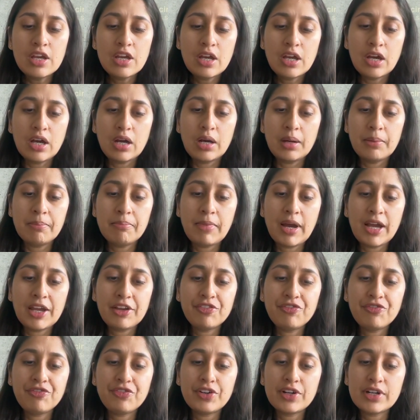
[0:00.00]
My
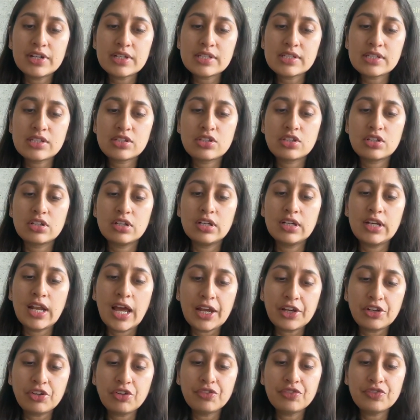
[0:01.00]
first
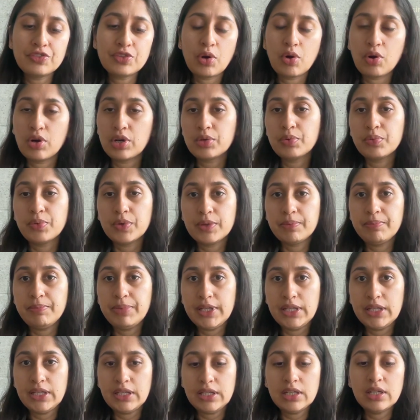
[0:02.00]
line of thought would
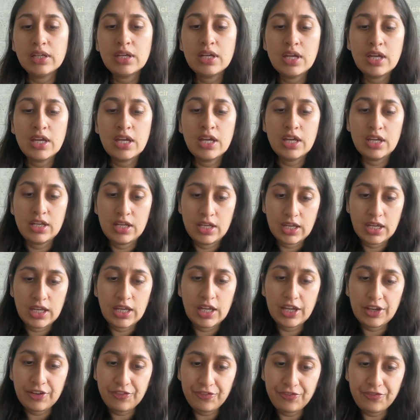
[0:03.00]
be,
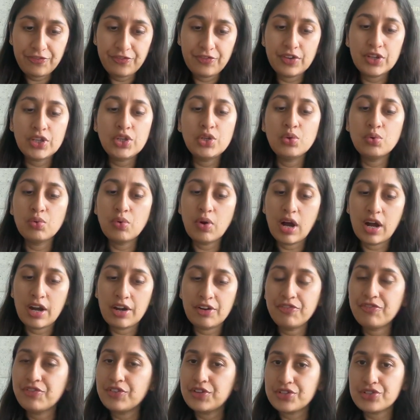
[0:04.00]
if you are
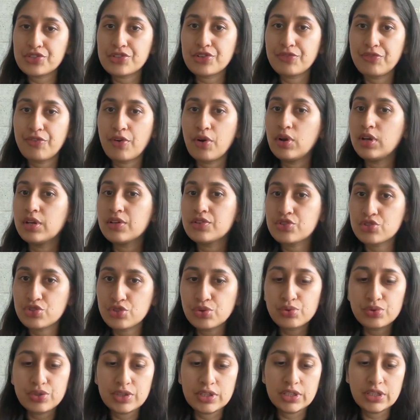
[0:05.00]
first of all a
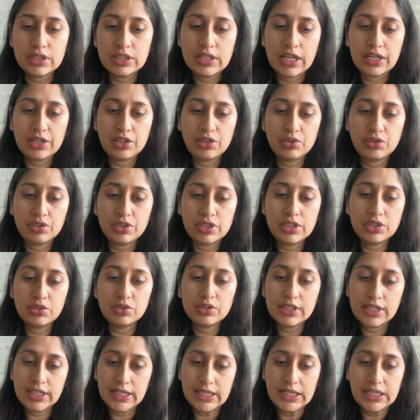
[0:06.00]
student, then you need to
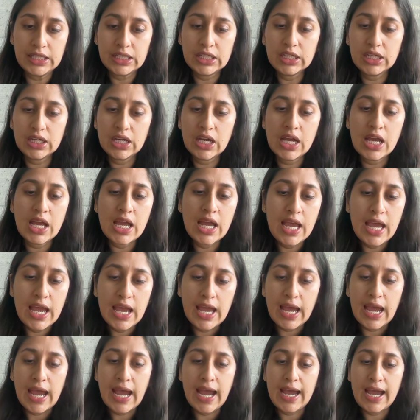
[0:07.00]
think
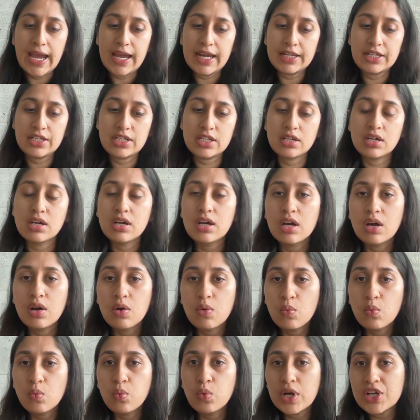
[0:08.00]
at
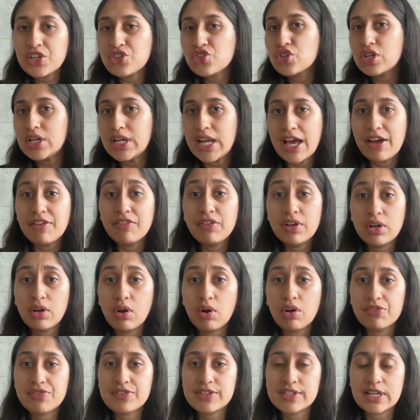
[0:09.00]
which level
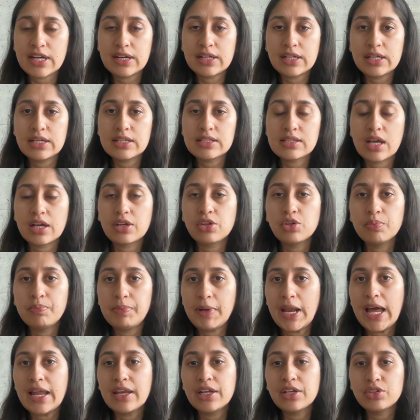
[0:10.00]
of studies are you
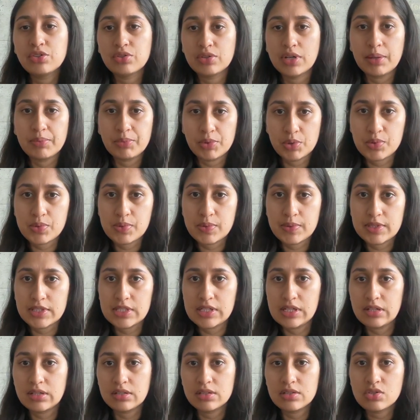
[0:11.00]
planning to come to
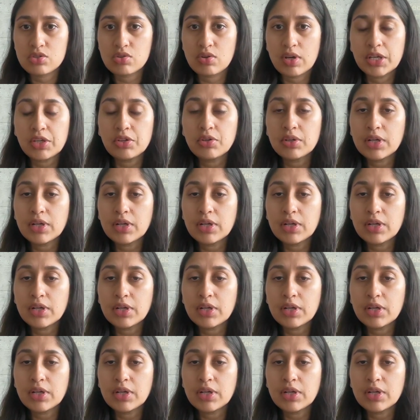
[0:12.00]
Switzerland. So are you